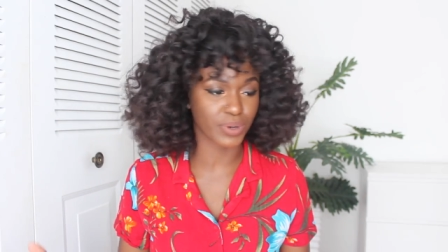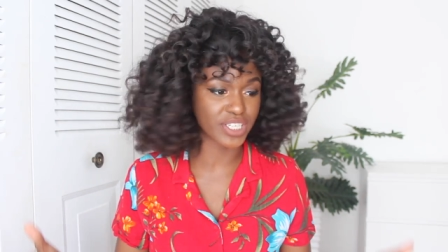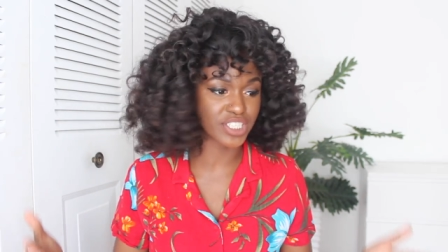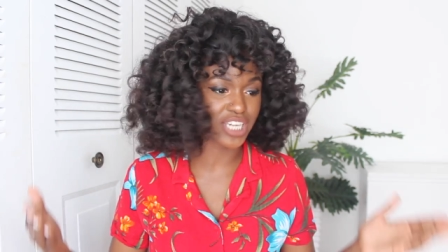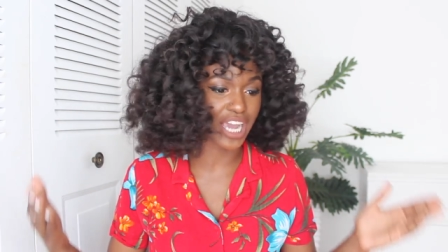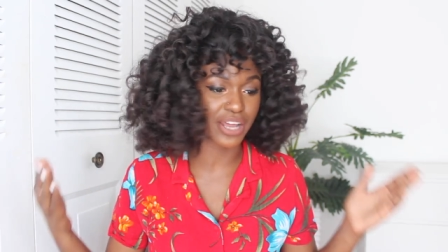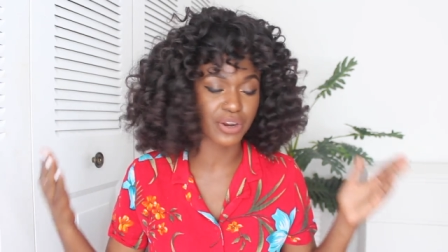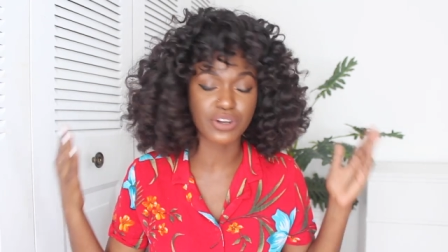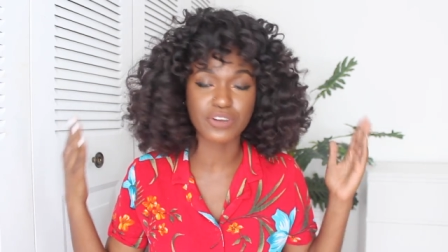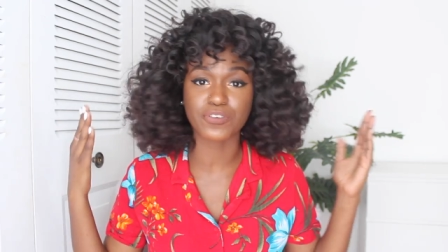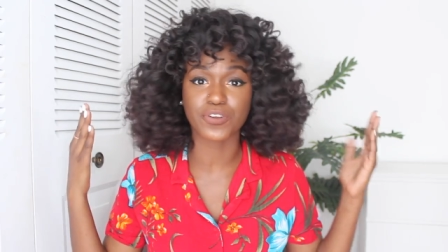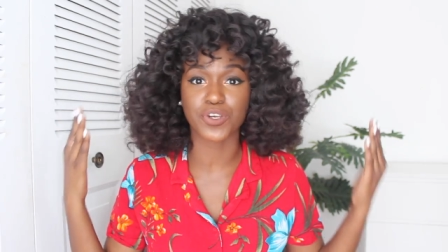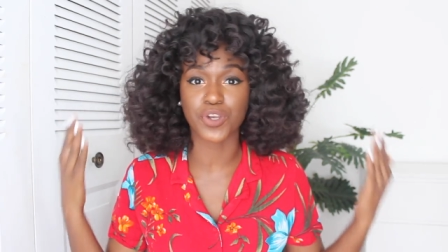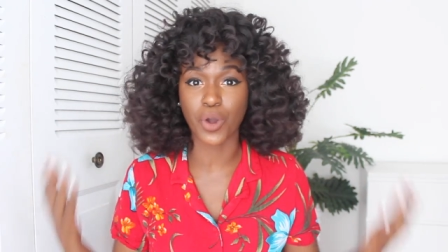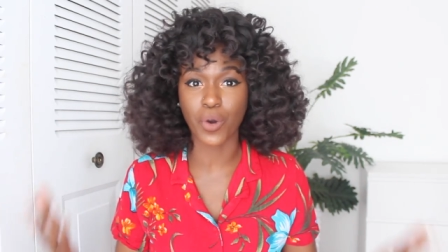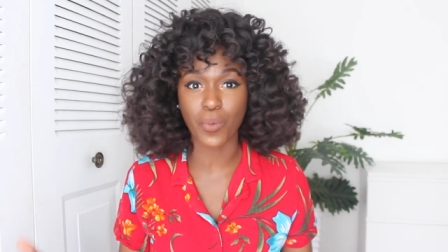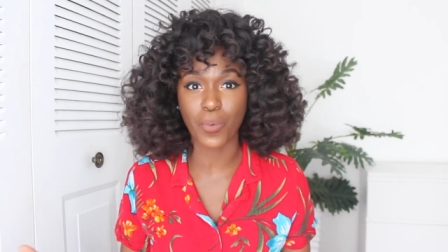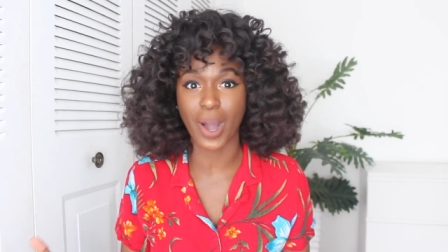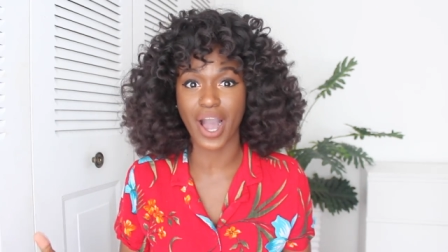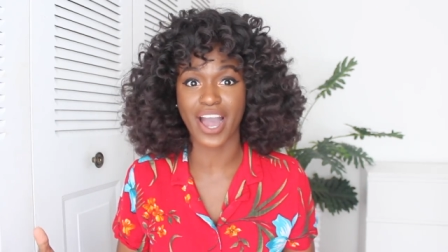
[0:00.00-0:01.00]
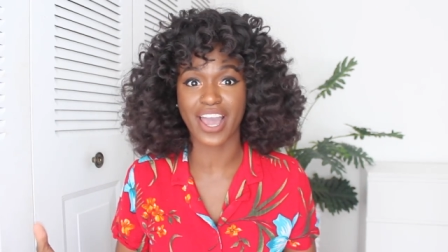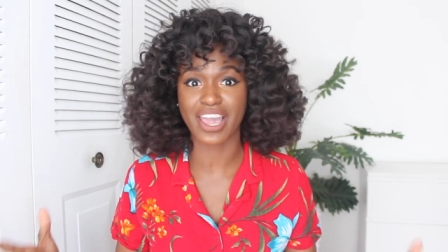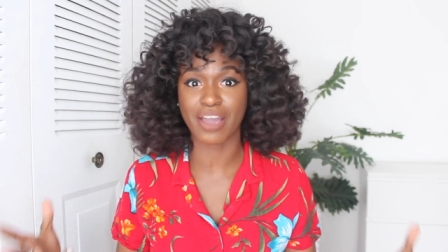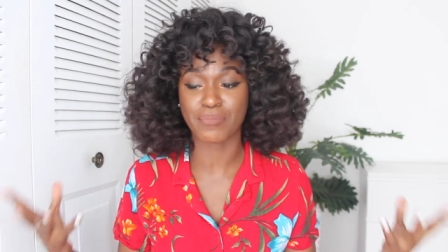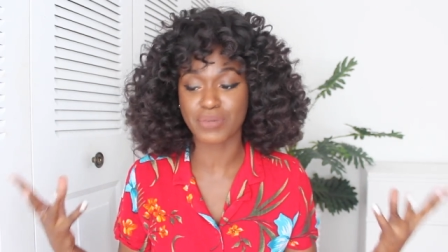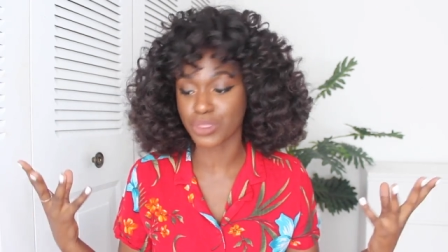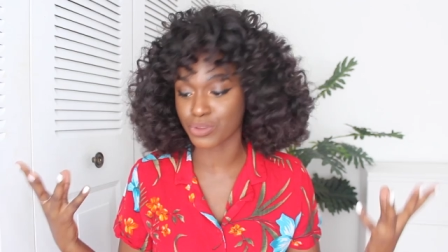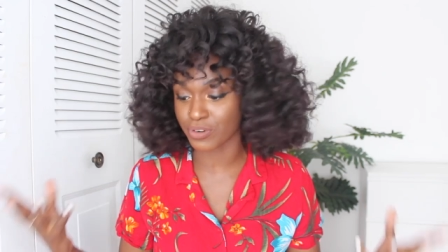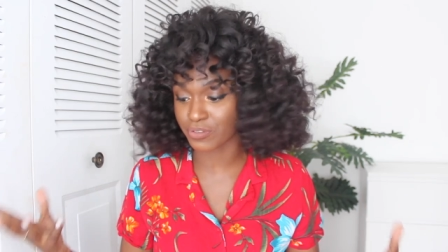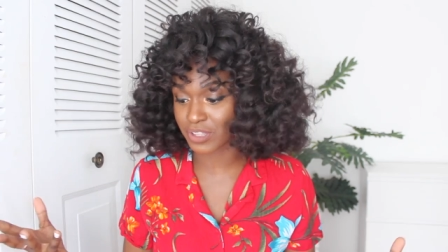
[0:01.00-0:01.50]
which I don't even know why.
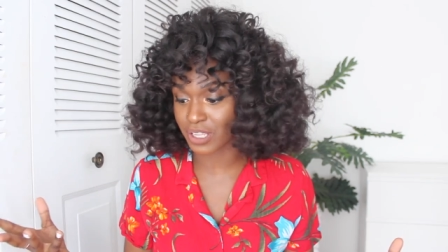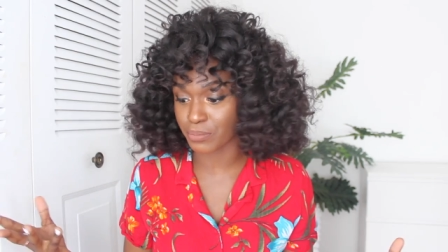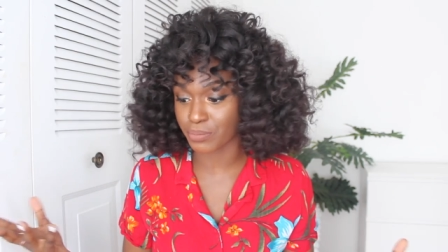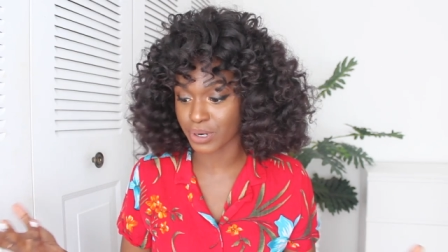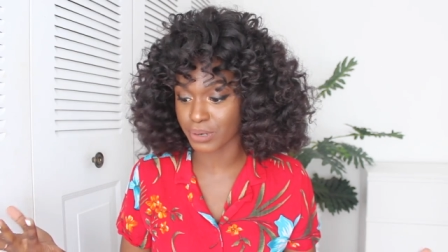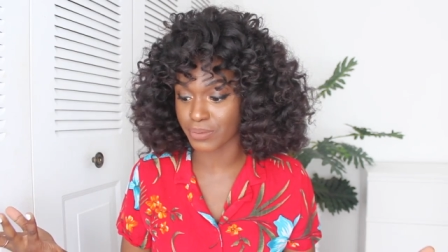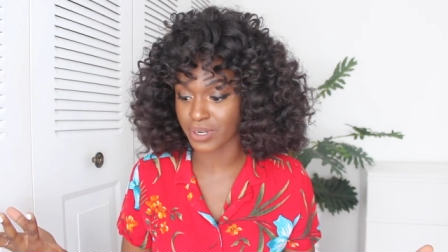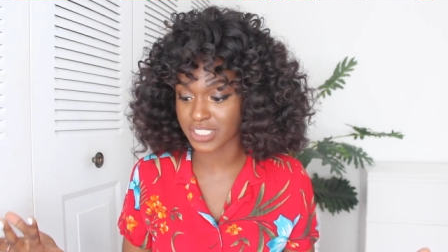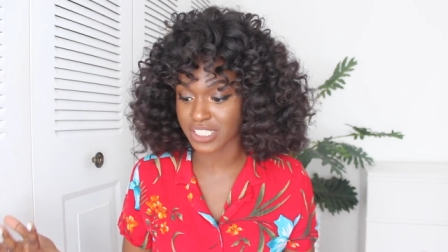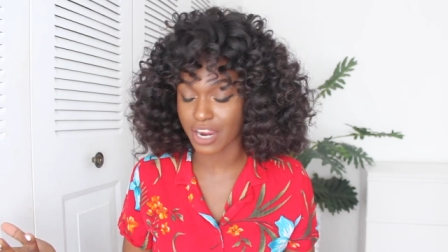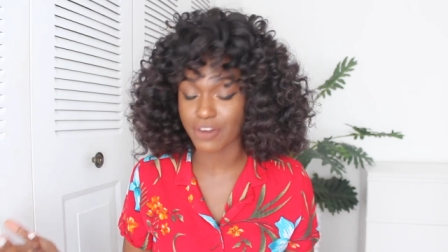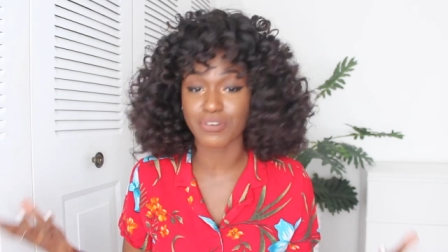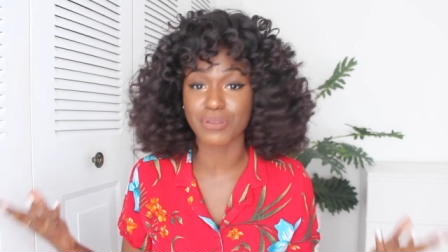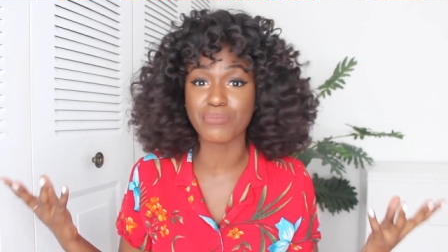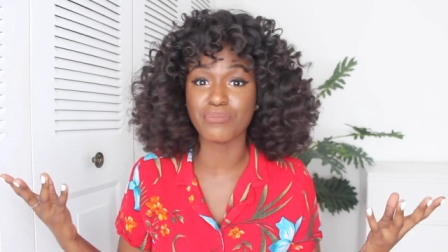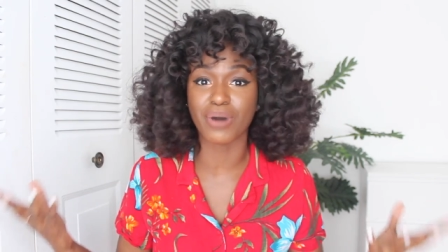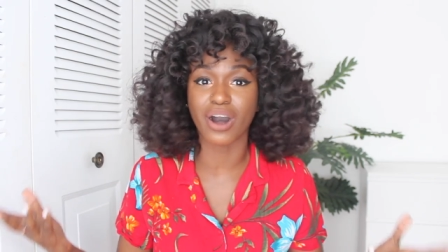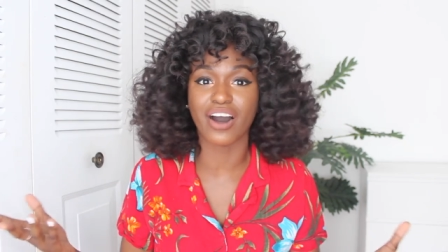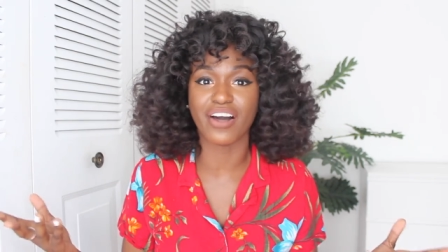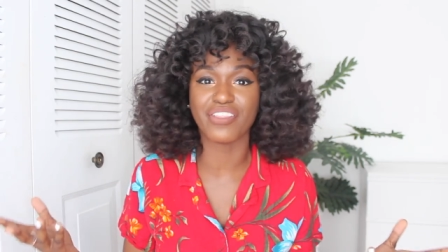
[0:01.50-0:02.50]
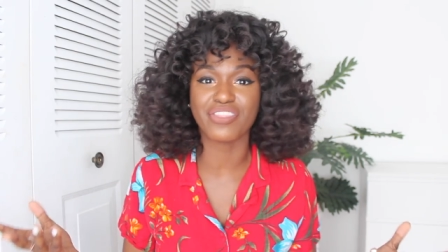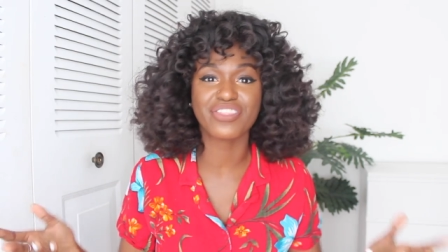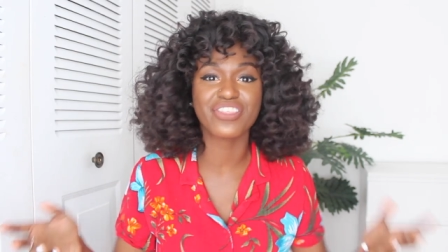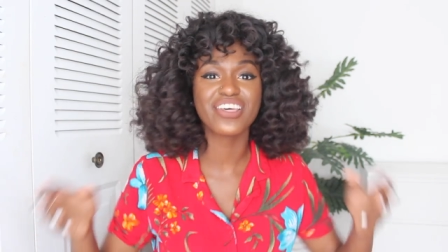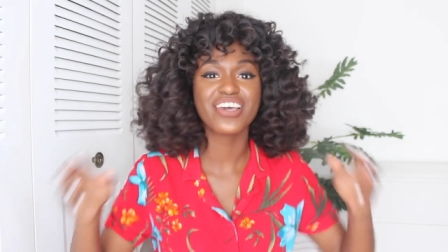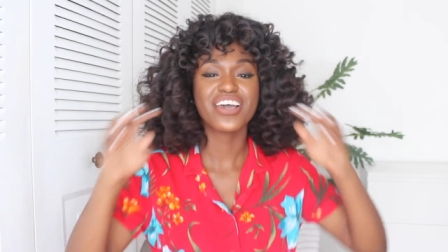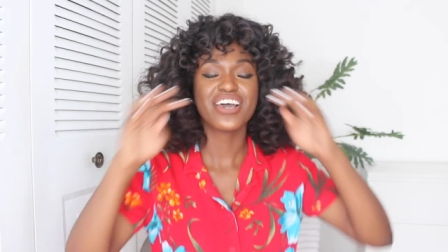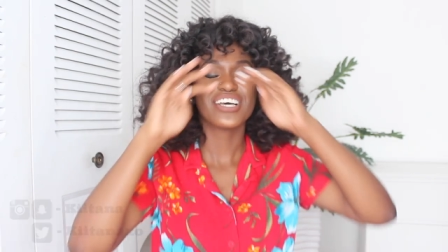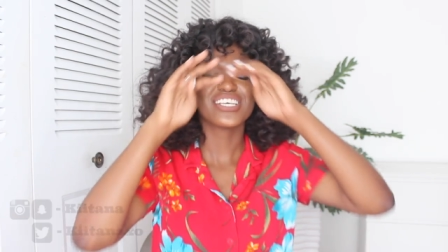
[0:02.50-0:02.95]
I've been thrifting pretty much every month.